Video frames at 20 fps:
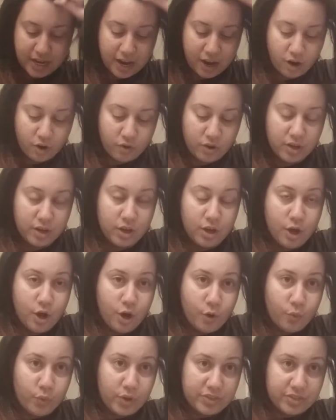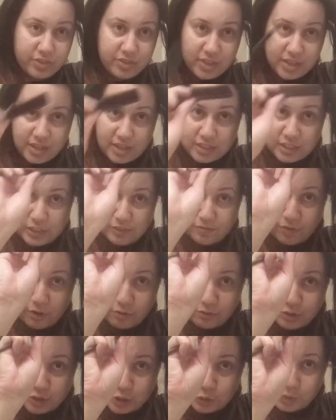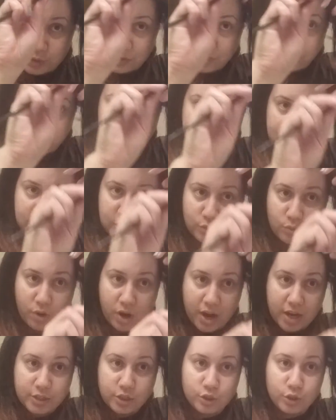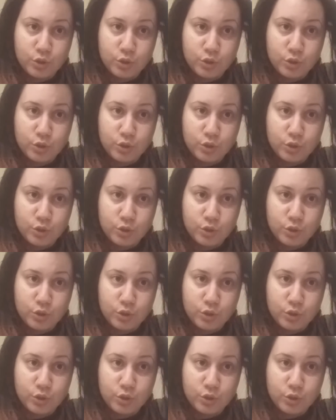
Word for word: Now with this versus with the flexi rods,